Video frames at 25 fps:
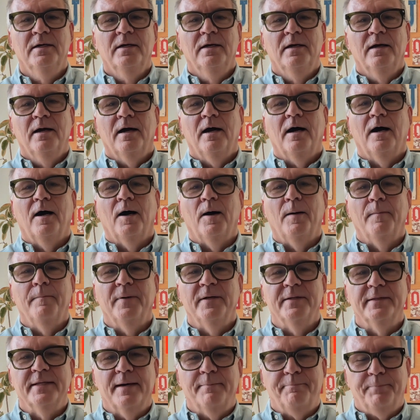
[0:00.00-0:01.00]

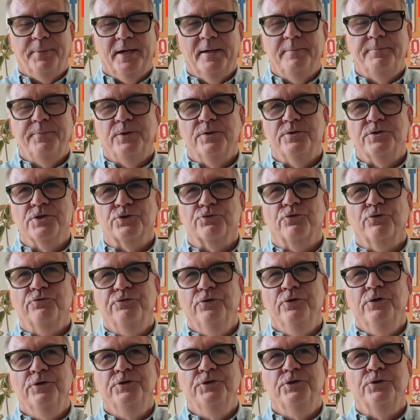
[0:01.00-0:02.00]
And that paper you just
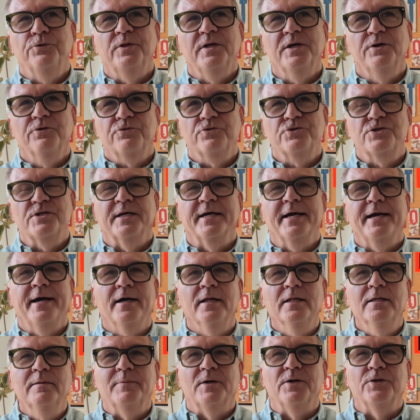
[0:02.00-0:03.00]
referred to, the interesting
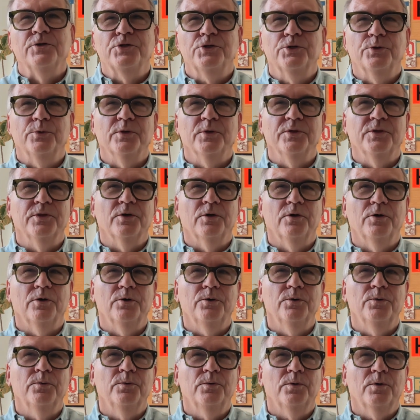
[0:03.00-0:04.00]
element to it,
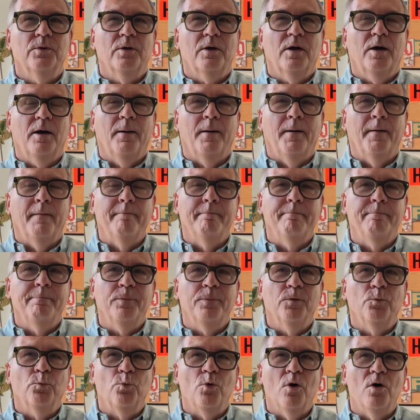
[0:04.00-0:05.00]
though,
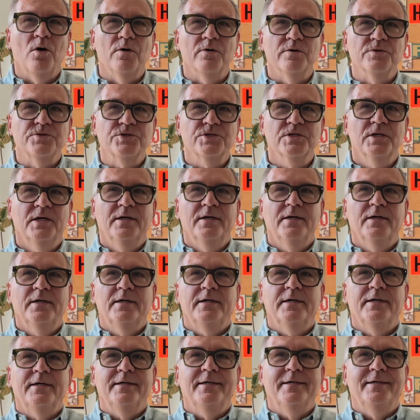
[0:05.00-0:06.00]
was
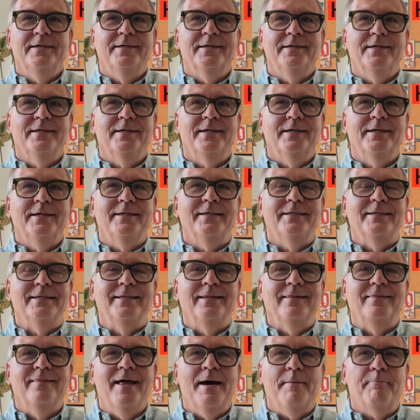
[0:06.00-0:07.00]

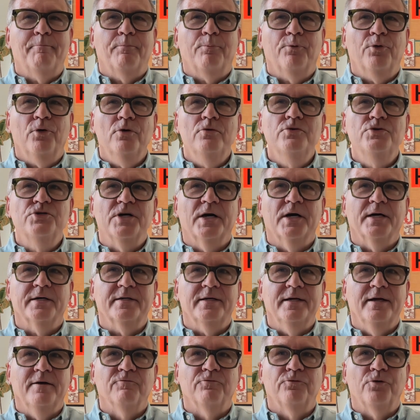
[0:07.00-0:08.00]
that project
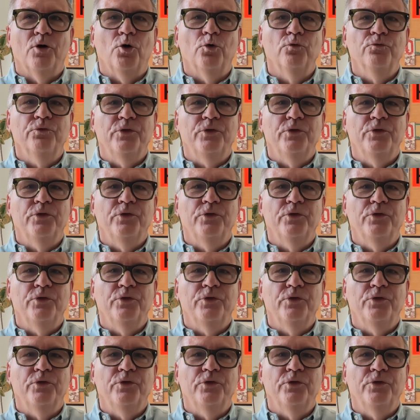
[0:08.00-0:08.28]
involved the